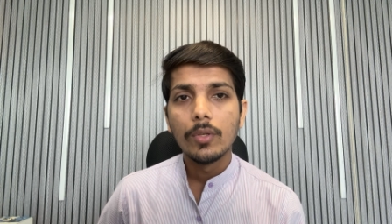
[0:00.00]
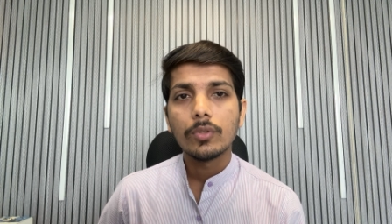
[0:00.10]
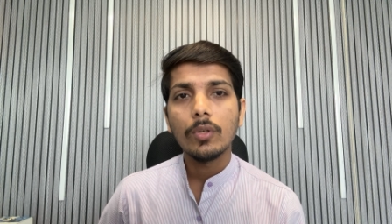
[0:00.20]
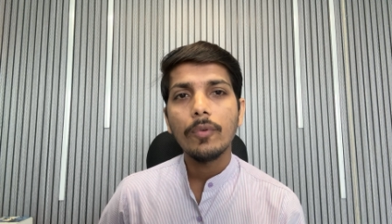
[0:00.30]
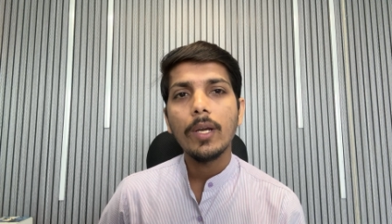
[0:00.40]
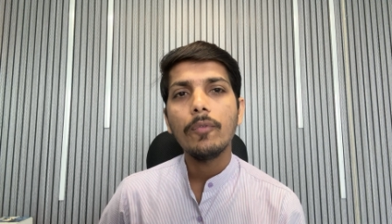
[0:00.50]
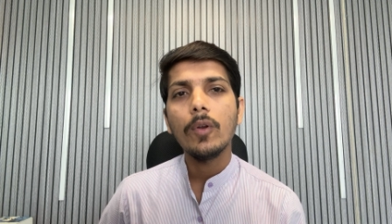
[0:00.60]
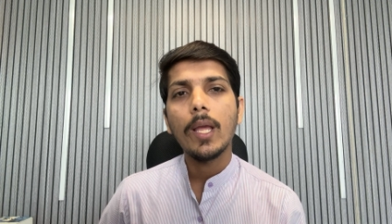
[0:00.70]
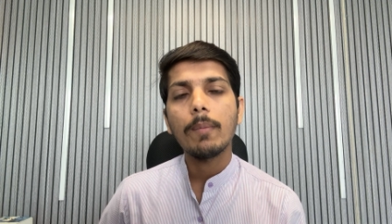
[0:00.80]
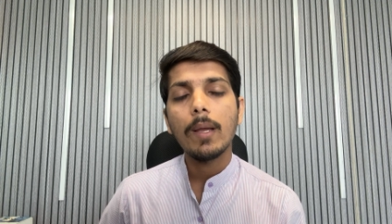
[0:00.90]
So friends, if you
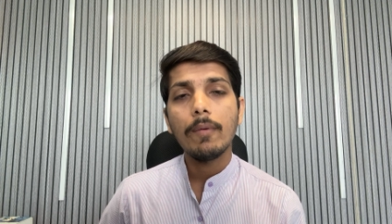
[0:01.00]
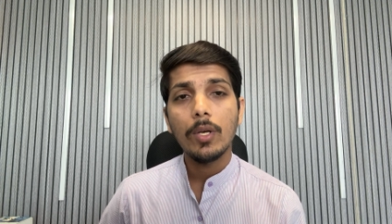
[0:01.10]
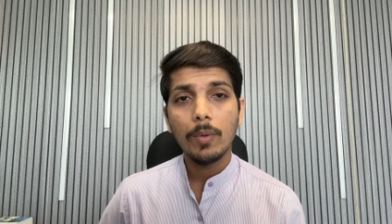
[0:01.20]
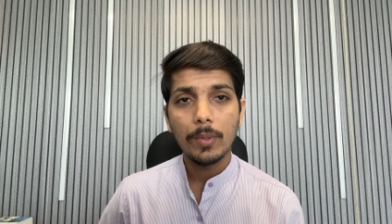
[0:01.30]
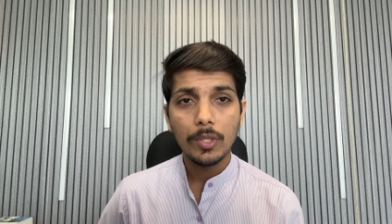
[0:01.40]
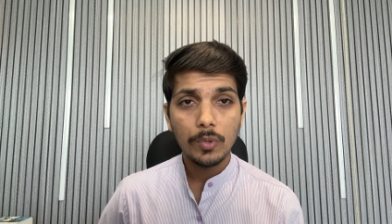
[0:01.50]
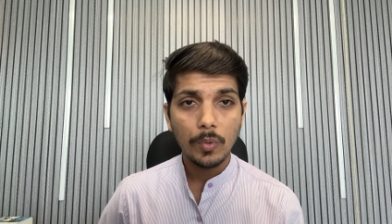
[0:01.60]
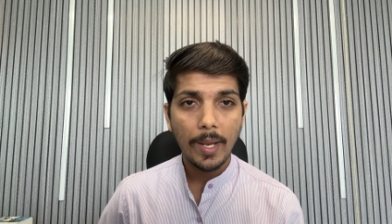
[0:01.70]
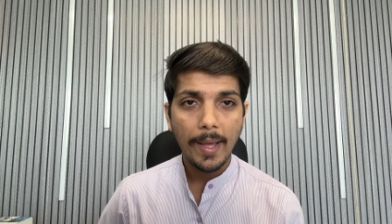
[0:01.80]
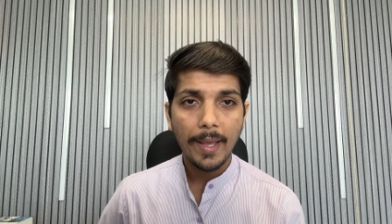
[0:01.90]
like my video, please do
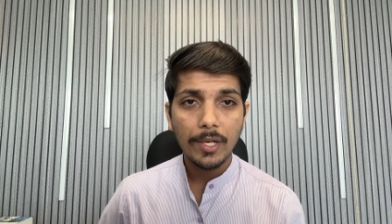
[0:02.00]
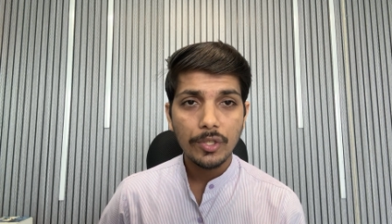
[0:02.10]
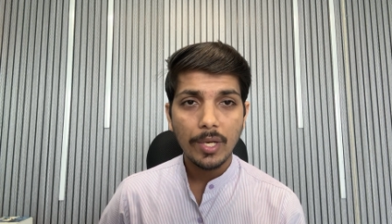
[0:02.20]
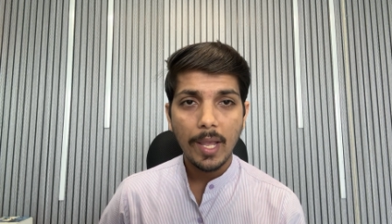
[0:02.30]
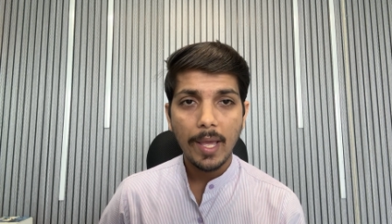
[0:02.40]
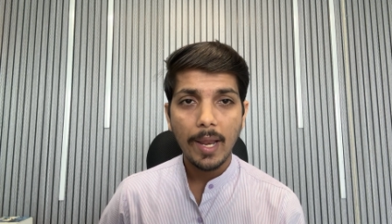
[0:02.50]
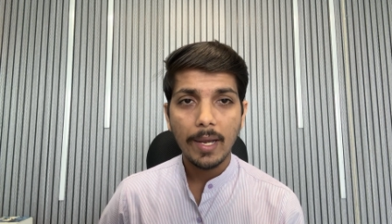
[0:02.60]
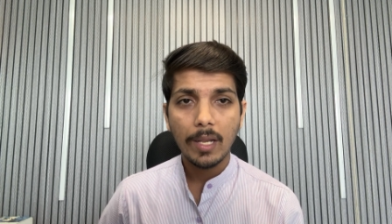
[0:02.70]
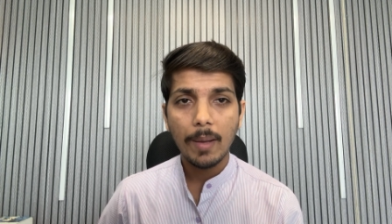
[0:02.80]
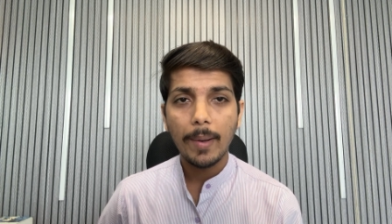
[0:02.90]
like, share
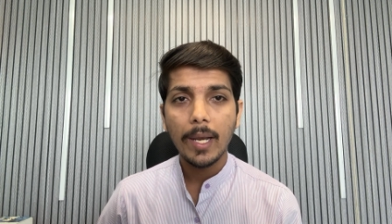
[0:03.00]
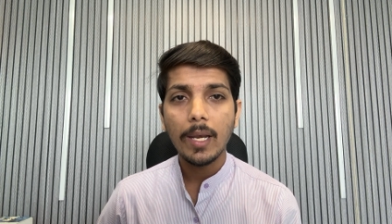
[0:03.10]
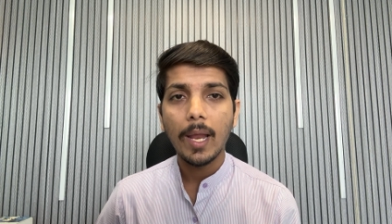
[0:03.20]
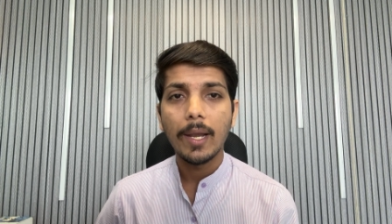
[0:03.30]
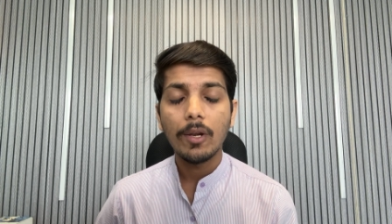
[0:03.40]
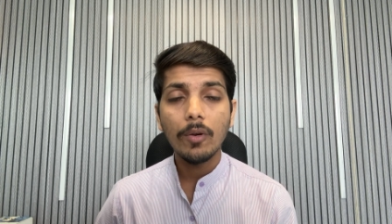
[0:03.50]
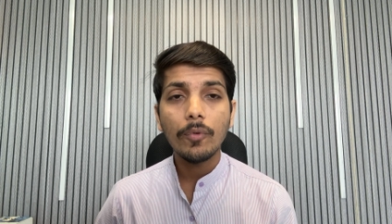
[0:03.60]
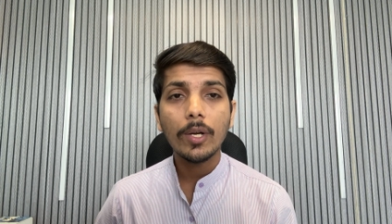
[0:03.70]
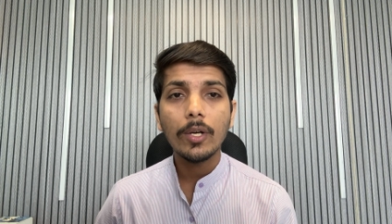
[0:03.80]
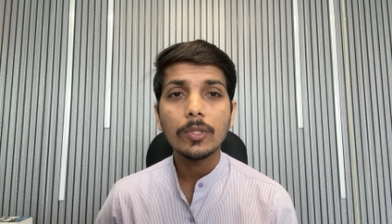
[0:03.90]
and comment, and don't
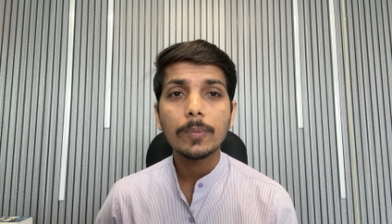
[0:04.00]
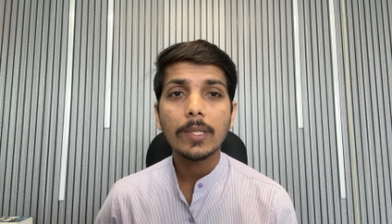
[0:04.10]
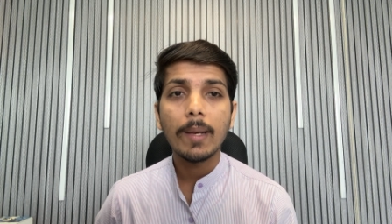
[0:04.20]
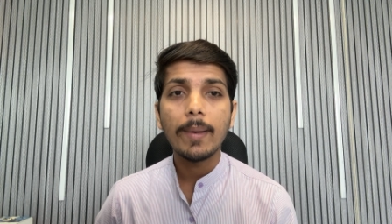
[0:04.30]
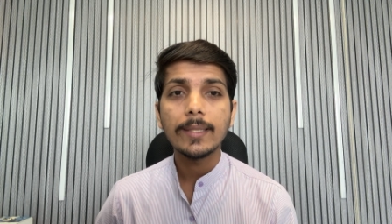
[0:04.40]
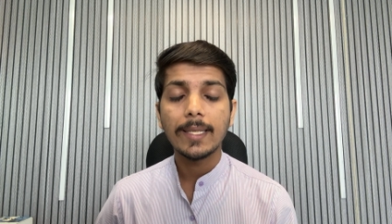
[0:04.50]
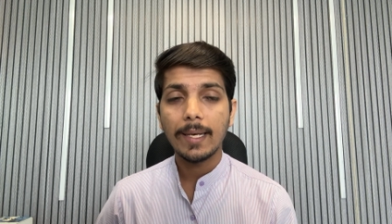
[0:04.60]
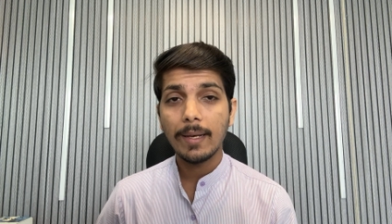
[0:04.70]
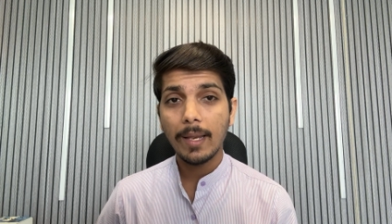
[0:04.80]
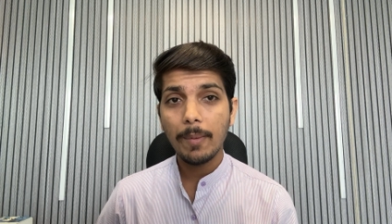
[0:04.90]
forget to subscribe my
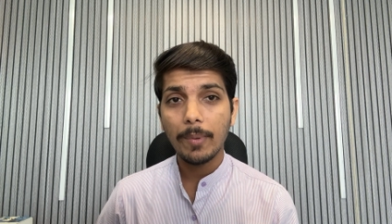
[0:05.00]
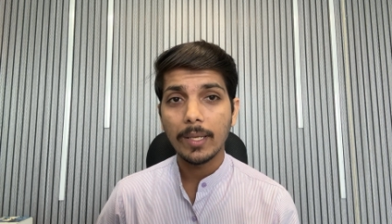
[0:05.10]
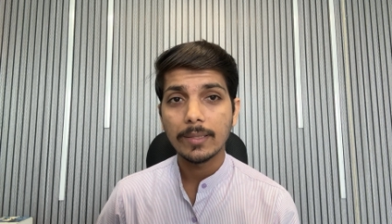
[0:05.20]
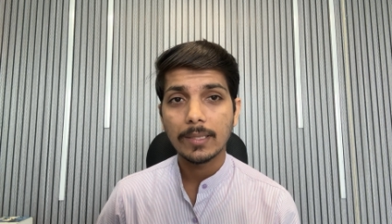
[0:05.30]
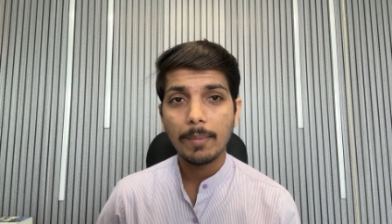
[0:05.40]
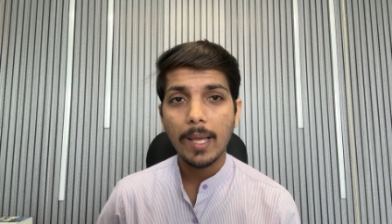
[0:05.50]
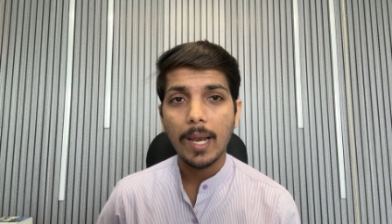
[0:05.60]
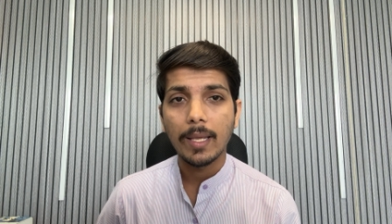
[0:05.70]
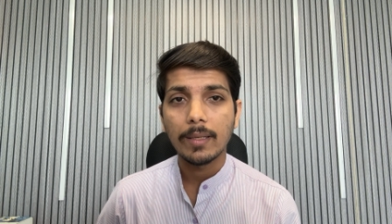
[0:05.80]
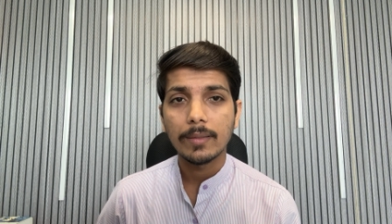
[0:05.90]
channel and press the bell
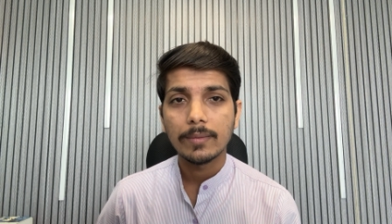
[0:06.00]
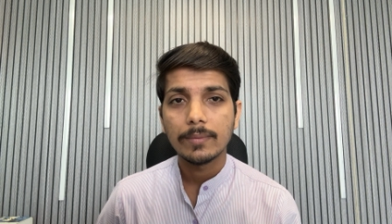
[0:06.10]
icon.